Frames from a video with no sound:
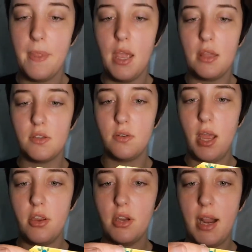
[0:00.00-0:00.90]
And so now
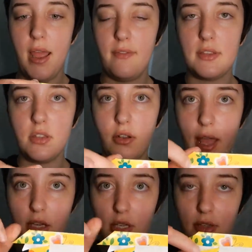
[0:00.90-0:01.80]
you're going to have these little
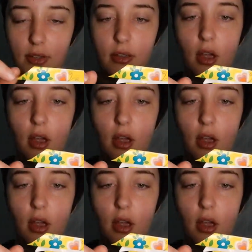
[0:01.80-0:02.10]
edges.